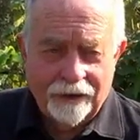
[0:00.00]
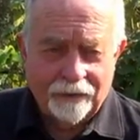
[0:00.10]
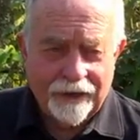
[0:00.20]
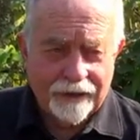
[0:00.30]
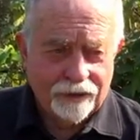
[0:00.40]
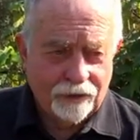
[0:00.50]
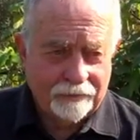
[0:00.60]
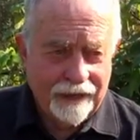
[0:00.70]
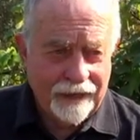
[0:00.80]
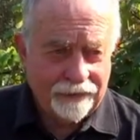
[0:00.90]
we can do
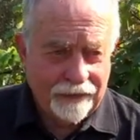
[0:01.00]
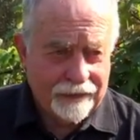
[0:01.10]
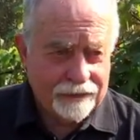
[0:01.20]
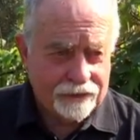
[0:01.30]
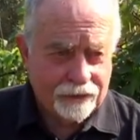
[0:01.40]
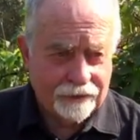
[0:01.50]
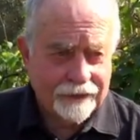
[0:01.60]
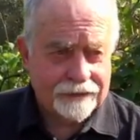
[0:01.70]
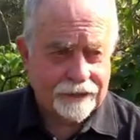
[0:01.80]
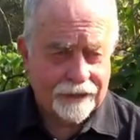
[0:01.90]
many things to
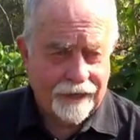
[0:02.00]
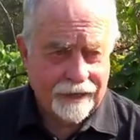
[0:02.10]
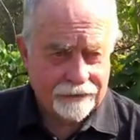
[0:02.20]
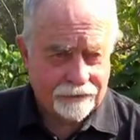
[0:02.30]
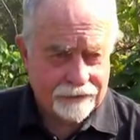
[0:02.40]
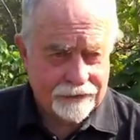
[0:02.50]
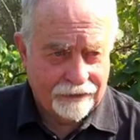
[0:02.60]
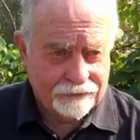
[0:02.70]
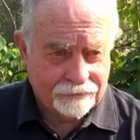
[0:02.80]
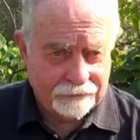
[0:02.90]
disconnect
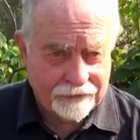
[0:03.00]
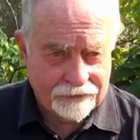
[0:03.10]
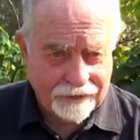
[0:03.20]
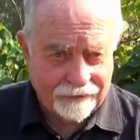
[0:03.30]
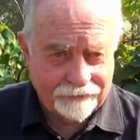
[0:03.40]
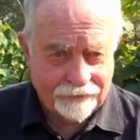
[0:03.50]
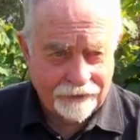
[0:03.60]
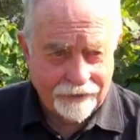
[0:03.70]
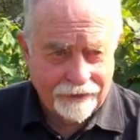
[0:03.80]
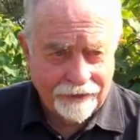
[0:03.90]
ourselves from the Savior
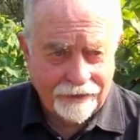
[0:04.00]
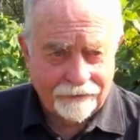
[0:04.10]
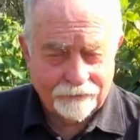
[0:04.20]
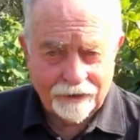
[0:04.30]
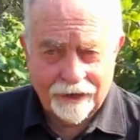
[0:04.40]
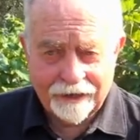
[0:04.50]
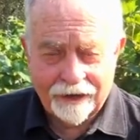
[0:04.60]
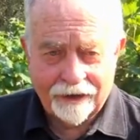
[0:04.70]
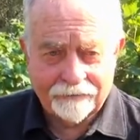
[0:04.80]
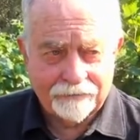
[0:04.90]
if we're not
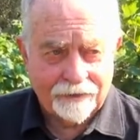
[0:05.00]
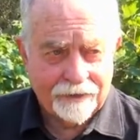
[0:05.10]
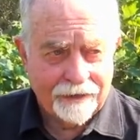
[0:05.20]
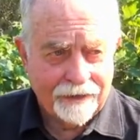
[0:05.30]
careful.